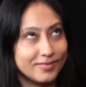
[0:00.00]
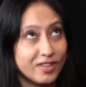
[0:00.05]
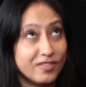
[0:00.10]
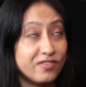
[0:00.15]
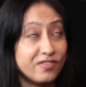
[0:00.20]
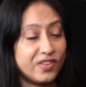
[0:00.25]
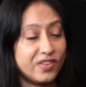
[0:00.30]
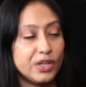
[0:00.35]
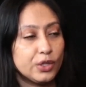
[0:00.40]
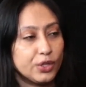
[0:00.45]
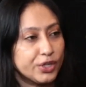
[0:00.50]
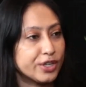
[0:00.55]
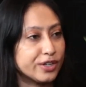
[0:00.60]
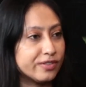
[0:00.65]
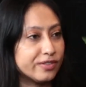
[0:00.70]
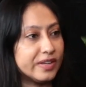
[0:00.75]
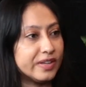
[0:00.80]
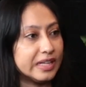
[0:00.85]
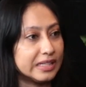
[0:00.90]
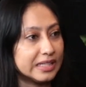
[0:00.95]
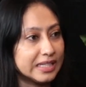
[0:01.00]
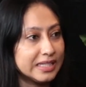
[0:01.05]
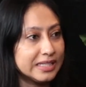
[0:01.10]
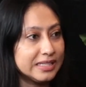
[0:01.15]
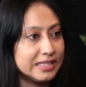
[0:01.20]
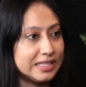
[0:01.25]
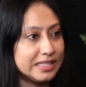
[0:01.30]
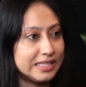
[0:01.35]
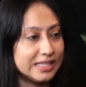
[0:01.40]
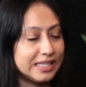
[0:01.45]
feel your
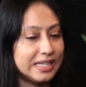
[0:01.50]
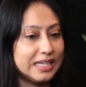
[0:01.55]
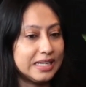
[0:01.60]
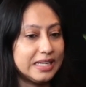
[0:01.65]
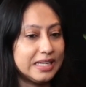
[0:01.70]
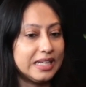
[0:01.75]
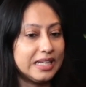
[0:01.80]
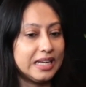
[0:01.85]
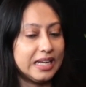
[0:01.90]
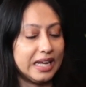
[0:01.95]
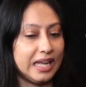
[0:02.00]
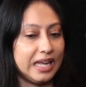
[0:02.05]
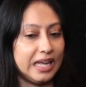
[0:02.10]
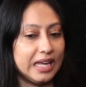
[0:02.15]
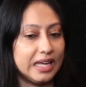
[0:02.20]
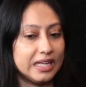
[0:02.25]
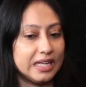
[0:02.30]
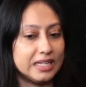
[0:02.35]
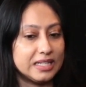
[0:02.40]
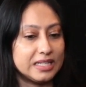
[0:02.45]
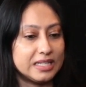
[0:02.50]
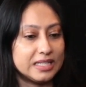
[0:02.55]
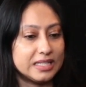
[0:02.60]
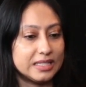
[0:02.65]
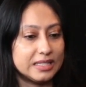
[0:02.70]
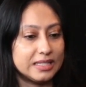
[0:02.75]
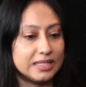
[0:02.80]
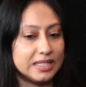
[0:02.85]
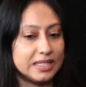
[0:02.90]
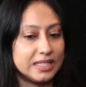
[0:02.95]
feelings, and
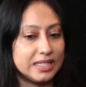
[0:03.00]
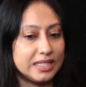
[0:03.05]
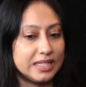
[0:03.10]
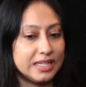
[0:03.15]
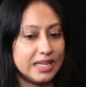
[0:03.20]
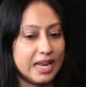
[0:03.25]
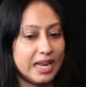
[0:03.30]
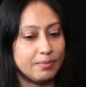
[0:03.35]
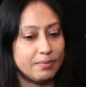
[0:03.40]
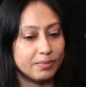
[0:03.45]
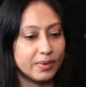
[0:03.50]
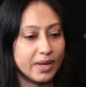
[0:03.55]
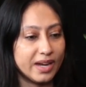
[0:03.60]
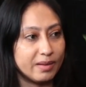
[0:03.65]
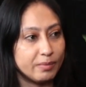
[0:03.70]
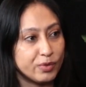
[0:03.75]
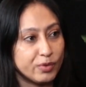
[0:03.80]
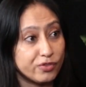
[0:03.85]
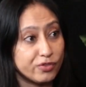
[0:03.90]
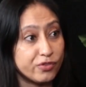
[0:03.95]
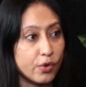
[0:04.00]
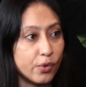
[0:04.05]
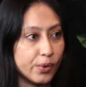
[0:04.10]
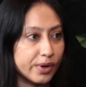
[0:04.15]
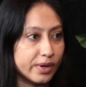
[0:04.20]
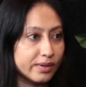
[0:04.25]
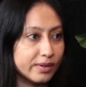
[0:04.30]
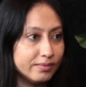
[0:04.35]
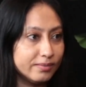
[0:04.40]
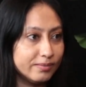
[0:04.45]
kind of move
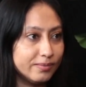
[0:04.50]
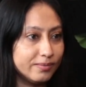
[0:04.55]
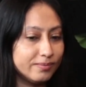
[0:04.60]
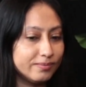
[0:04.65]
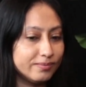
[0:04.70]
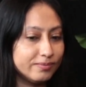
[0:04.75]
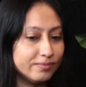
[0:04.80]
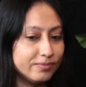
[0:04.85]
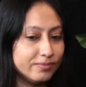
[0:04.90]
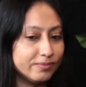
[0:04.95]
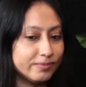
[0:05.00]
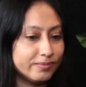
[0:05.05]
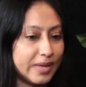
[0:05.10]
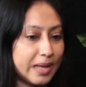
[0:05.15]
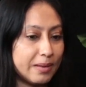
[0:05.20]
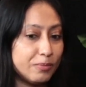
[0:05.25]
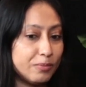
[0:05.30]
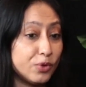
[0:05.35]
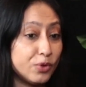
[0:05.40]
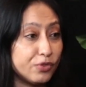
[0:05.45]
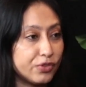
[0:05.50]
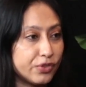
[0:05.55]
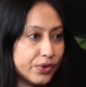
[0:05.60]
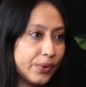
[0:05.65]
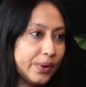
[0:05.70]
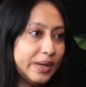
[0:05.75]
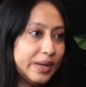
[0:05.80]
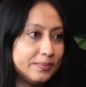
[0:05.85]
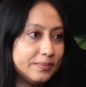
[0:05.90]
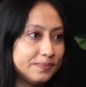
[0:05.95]
forward and move through it.